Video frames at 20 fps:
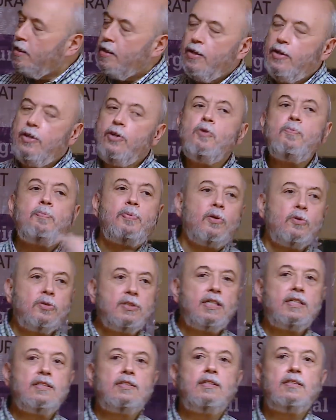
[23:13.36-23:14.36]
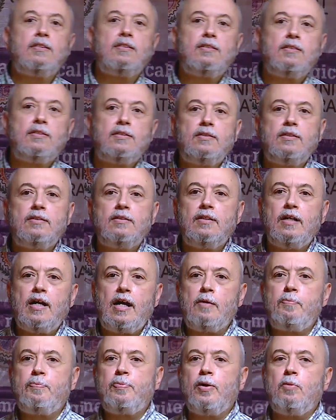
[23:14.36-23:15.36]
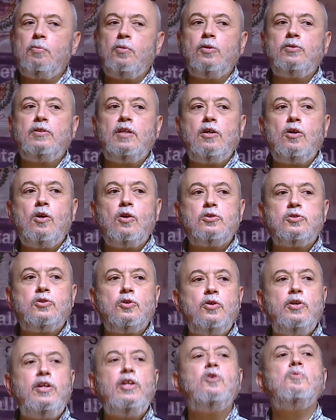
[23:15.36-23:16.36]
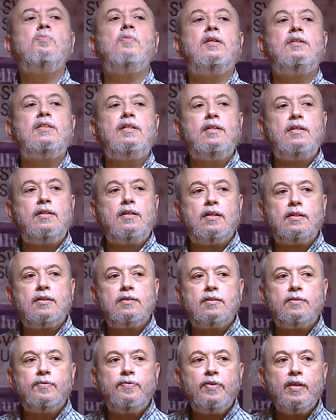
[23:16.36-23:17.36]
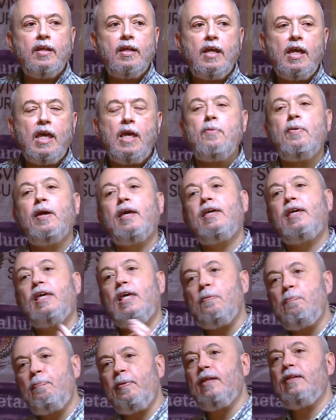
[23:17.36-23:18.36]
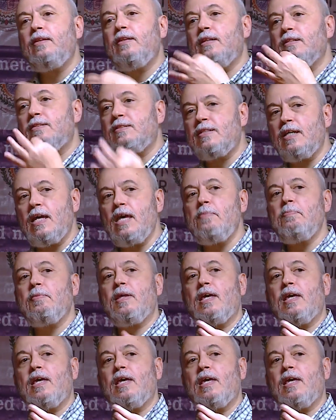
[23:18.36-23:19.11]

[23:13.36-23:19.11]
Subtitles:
new processes are promoting also new materials, even keeping the same